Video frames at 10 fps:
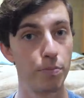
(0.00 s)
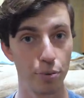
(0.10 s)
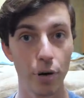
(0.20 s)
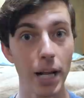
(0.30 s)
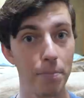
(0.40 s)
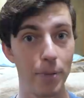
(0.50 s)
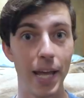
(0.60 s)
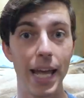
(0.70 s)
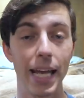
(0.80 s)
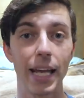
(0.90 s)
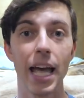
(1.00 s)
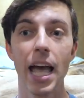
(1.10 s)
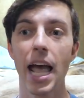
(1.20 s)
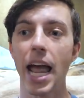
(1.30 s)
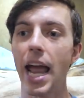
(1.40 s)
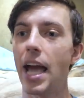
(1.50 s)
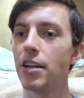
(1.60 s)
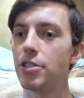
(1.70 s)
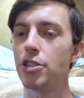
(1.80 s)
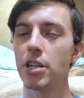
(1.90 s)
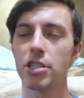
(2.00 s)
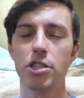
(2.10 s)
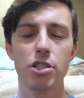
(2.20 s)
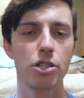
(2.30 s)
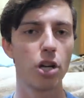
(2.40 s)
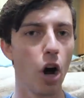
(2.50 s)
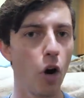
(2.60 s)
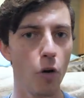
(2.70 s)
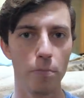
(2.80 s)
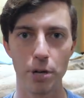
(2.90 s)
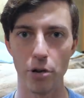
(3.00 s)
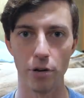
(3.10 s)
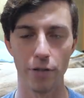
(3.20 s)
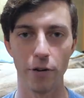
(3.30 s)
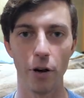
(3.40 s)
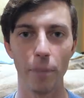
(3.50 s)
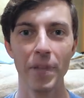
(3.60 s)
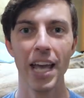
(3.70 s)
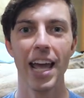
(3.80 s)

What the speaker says: pretty big and just so beautiful.